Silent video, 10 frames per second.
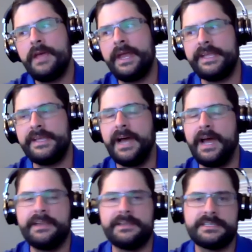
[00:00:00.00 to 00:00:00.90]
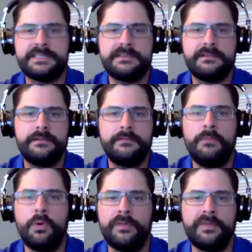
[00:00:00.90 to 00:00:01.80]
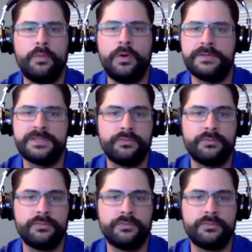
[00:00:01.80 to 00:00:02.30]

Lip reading: any guidance more than what was